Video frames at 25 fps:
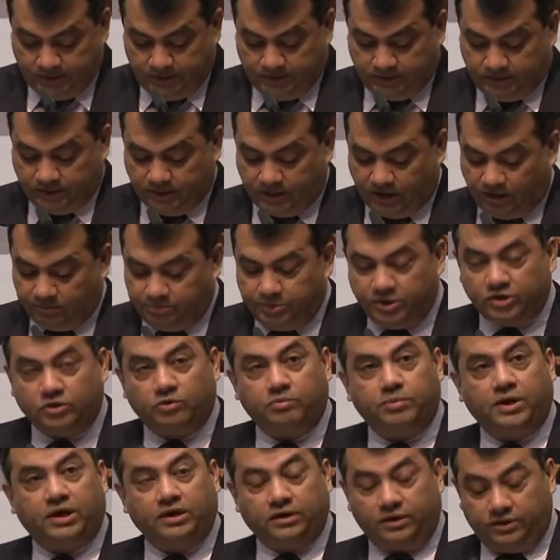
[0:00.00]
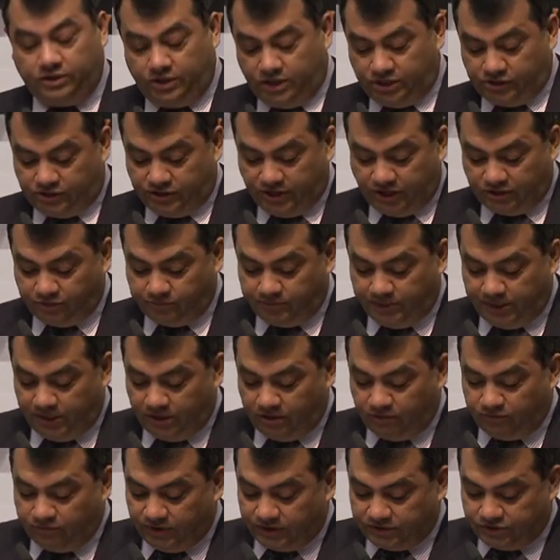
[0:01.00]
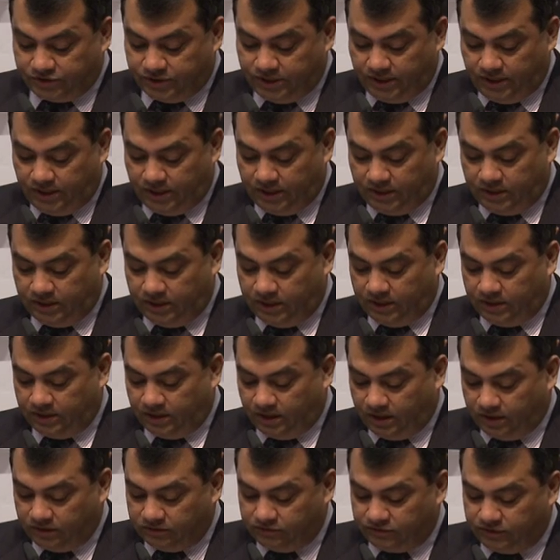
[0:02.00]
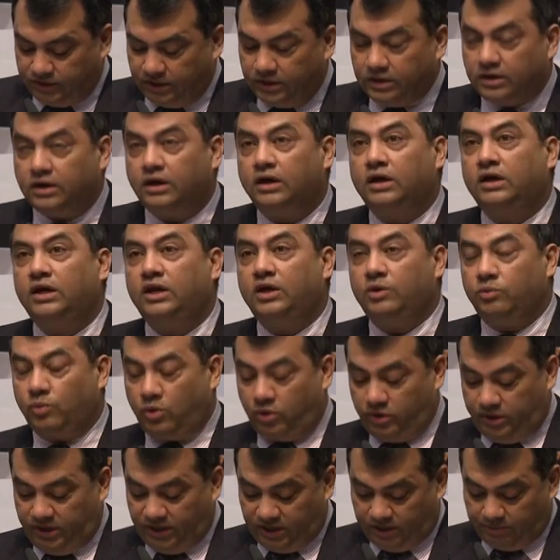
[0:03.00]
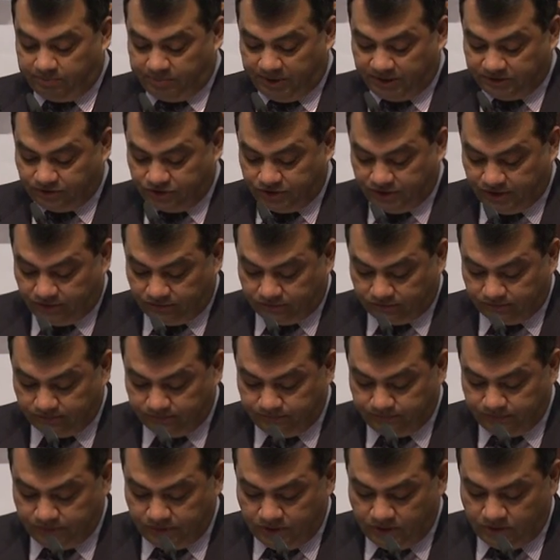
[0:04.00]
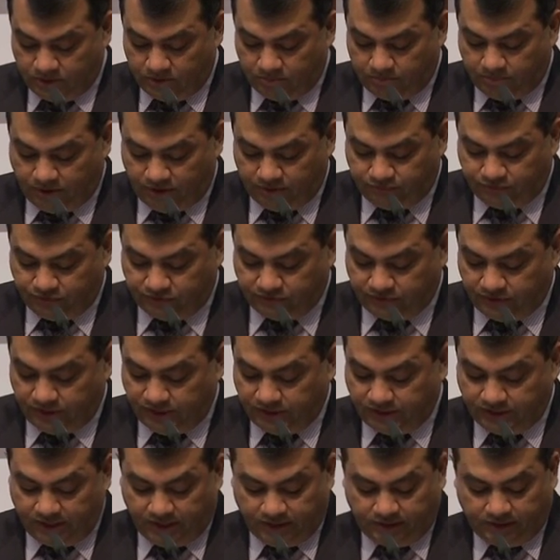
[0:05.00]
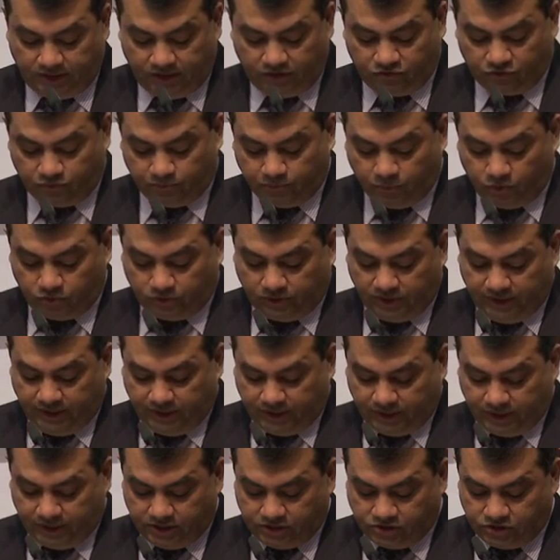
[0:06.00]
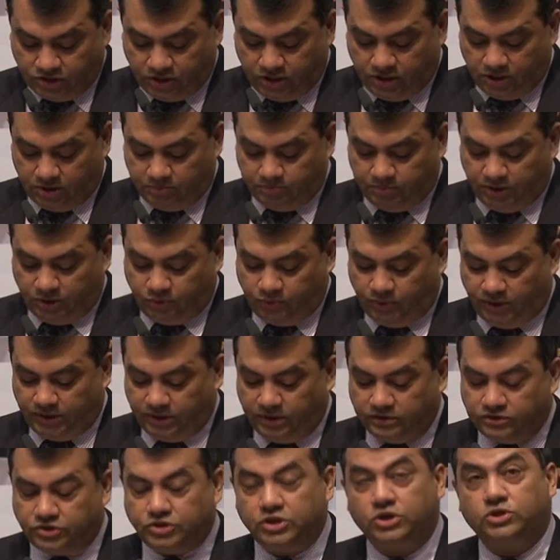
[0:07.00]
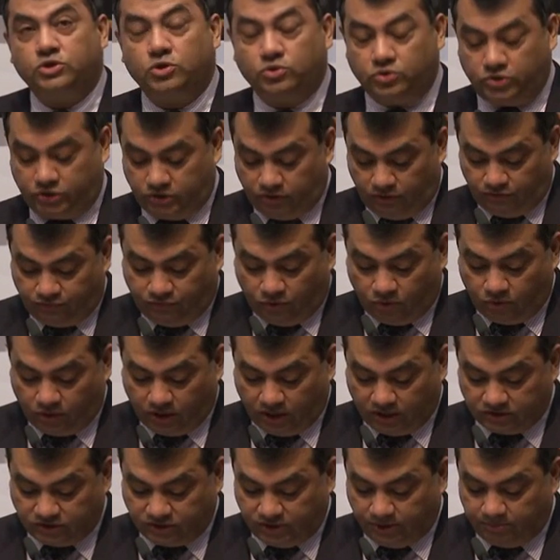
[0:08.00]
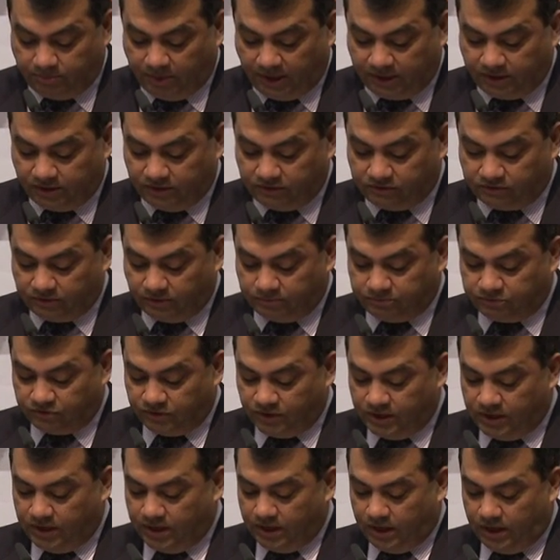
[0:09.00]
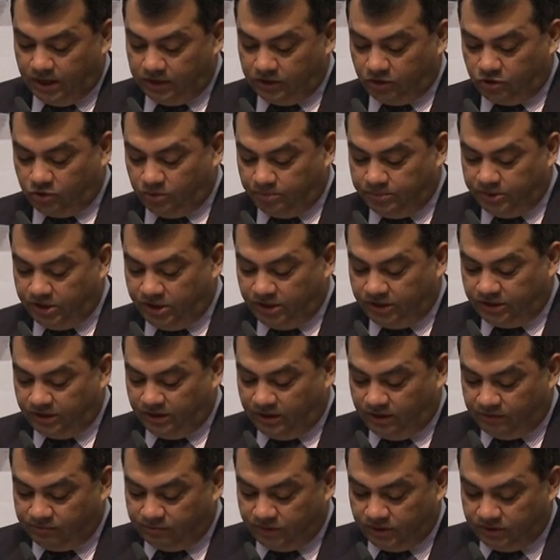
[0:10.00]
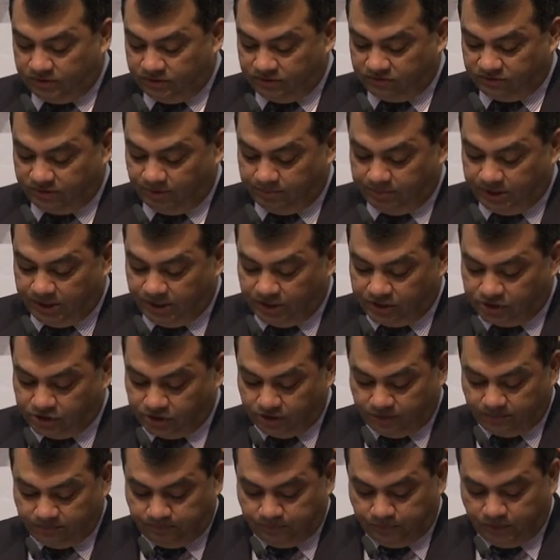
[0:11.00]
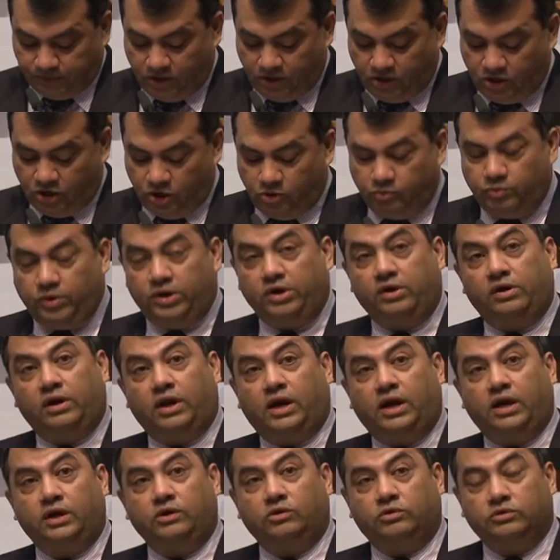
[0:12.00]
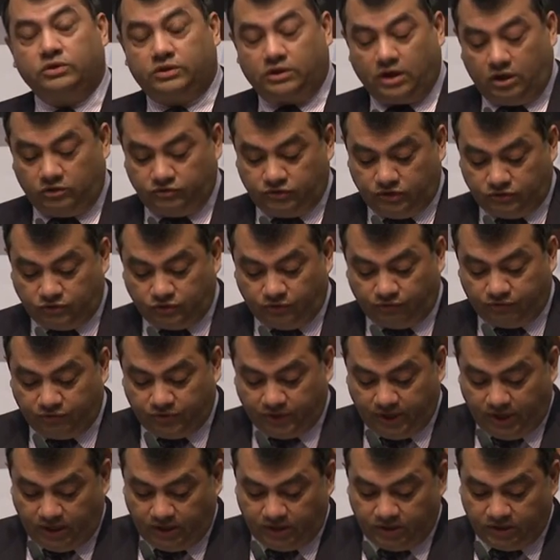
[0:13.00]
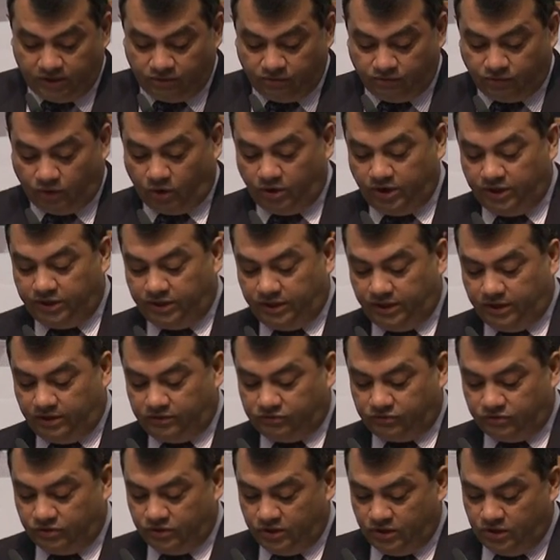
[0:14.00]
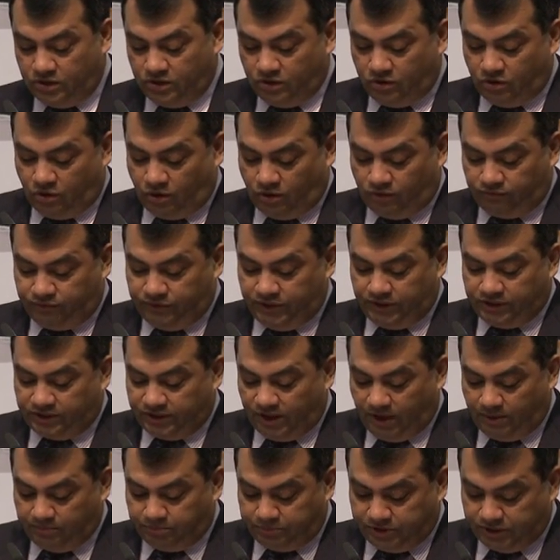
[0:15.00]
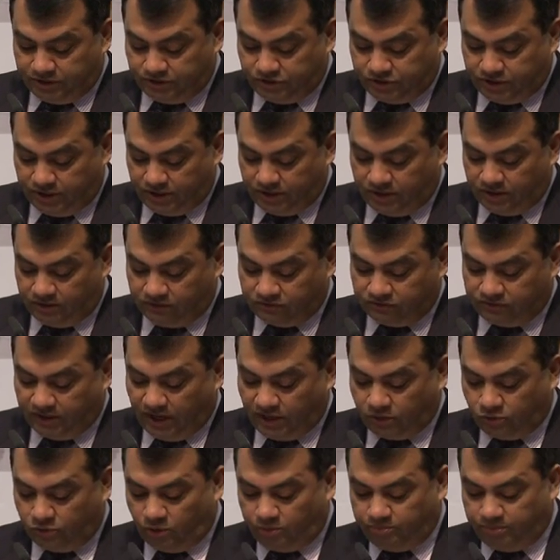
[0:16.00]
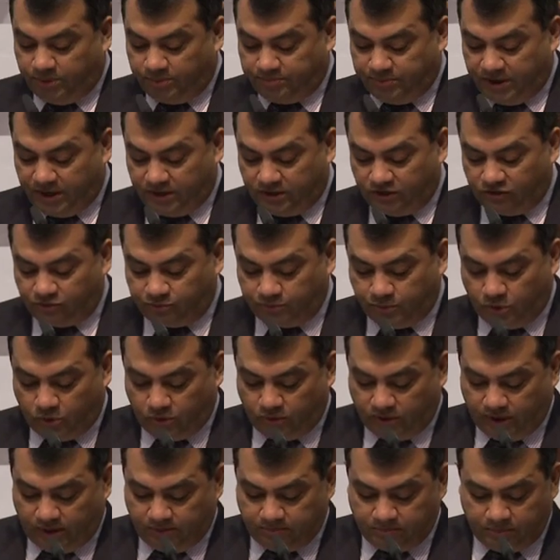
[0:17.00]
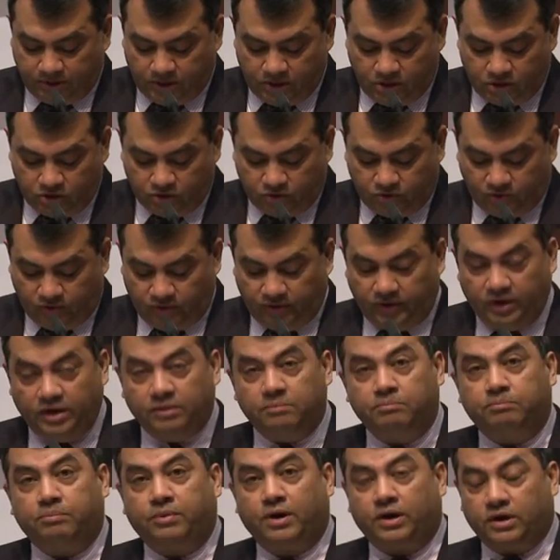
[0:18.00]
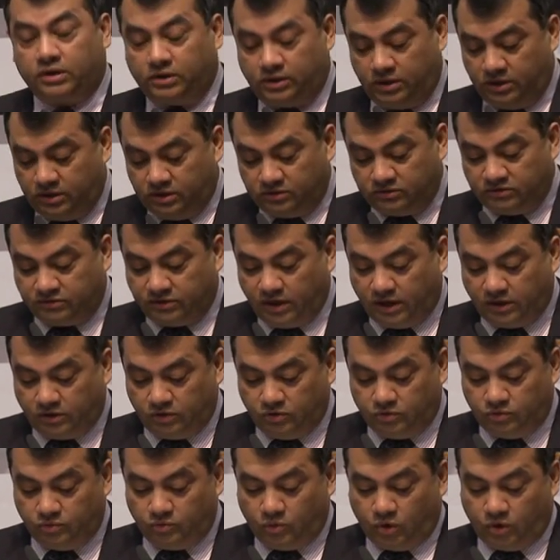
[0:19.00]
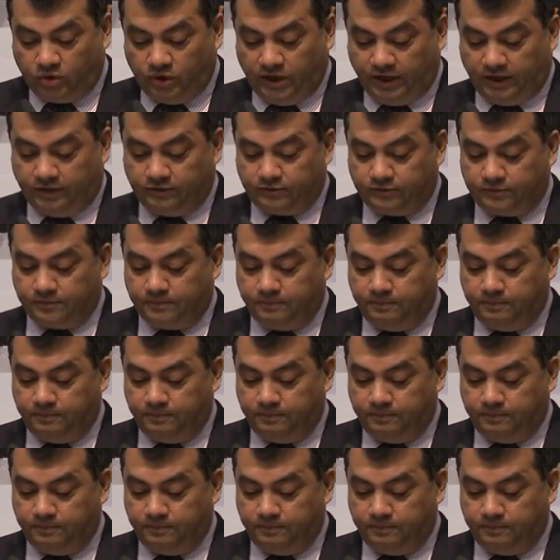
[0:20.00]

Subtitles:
The government of Bangladesh has been investing in enhancing early warning capacities by facilitating smooth linkage between institutional forecasting mechanisms and community-level dissemination. We rely on thousands of trained volunteers of the time-tested cyclone preparedness program to impart cyclone warnings.